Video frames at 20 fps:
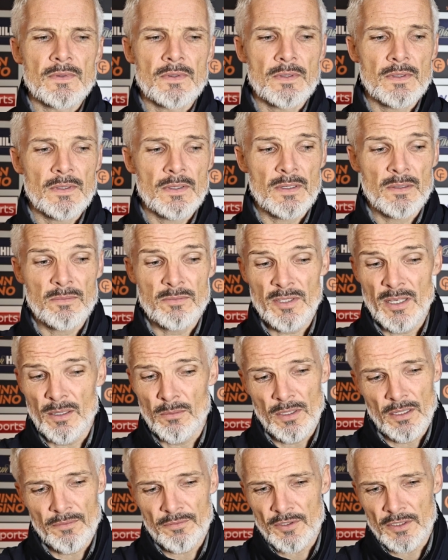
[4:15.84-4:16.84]

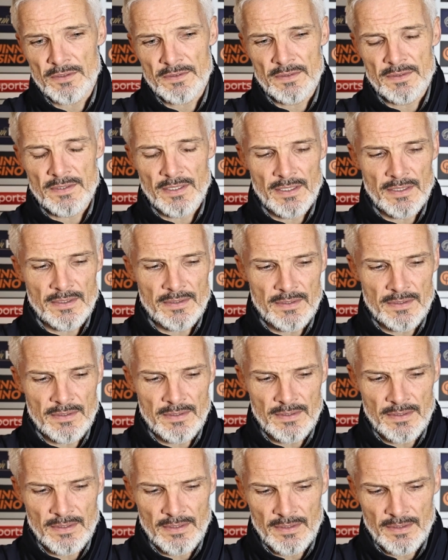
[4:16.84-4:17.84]
I've got to take
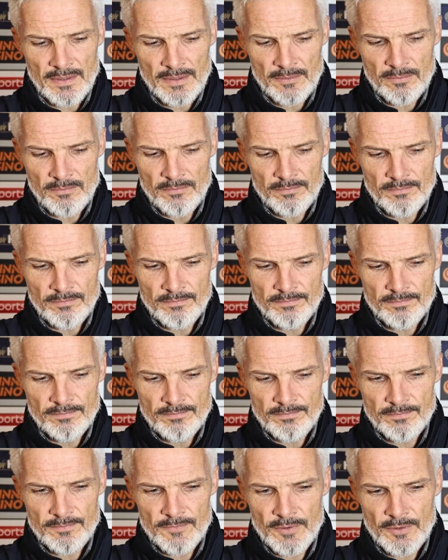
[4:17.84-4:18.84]
the
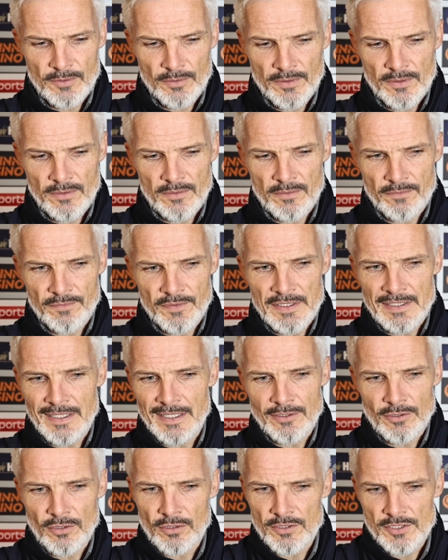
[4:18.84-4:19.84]

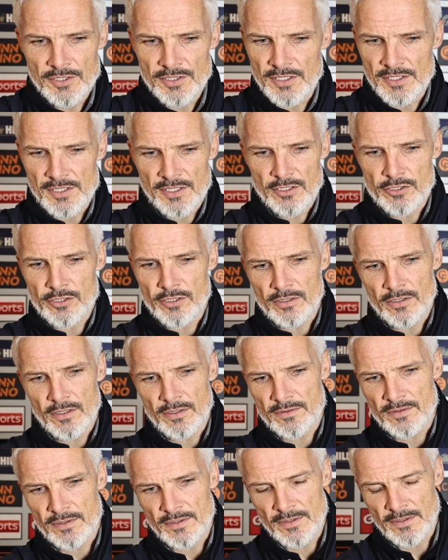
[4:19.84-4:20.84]
VAR's decision
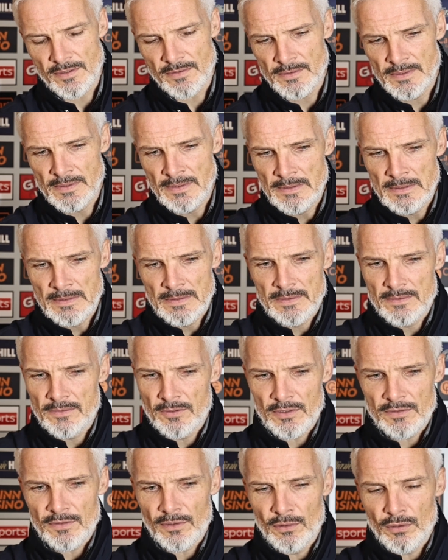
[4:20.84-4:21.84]
not to
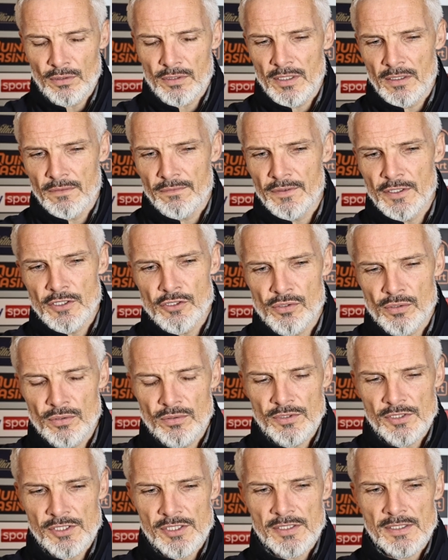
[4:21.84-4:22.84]
look at
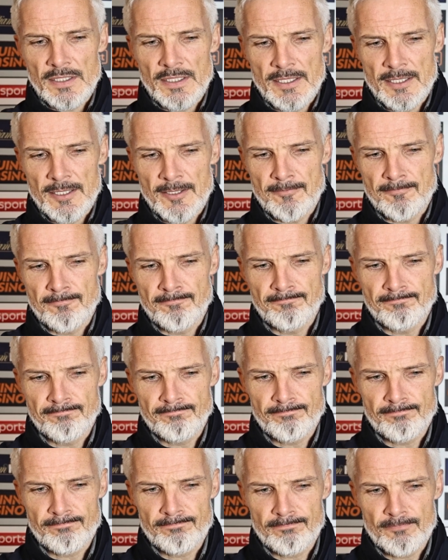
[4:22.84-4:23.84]
Vichko's
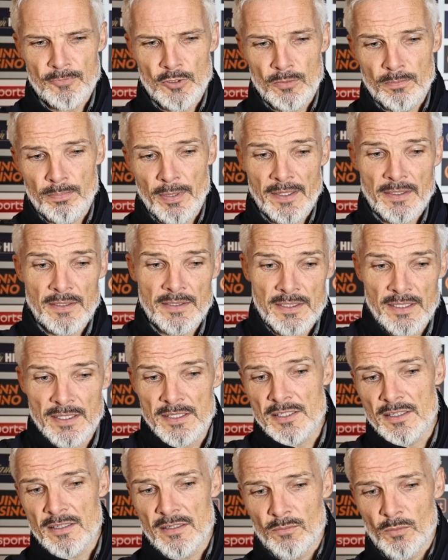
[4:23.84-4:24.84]
penalty
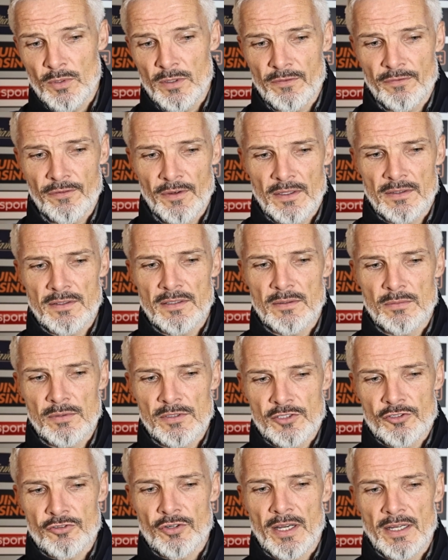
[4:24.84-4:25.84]
incident. We felt he
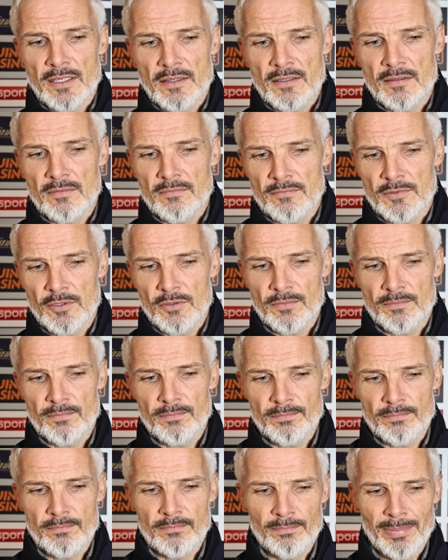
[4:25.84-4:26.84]
was dragged
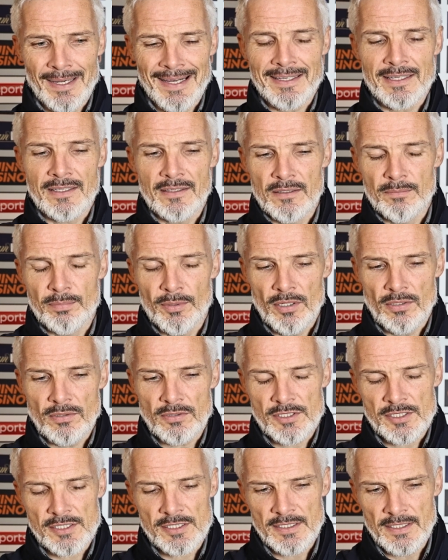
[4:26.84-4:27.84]
back in the
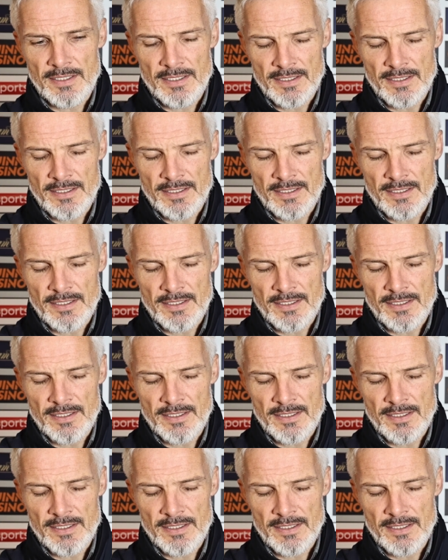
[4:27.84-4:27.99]
box.